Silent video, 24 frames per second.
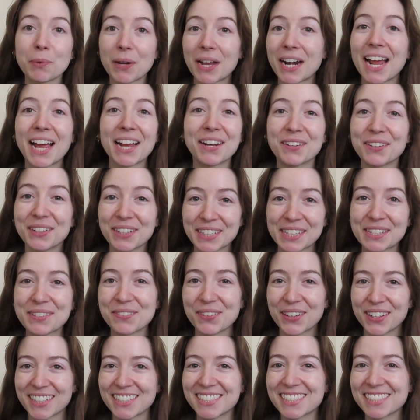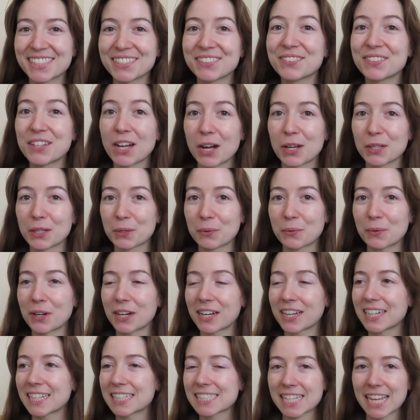but I really wanted to do color
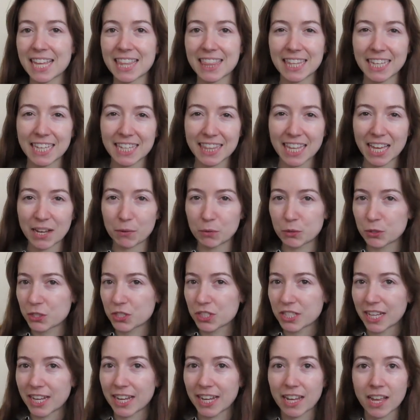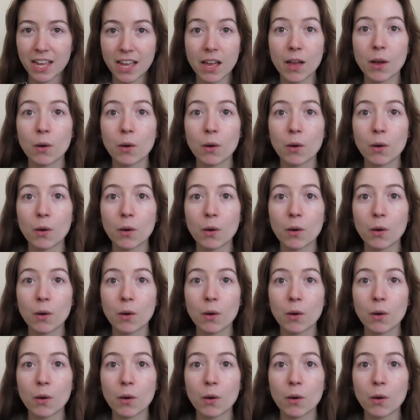work because I think that will just like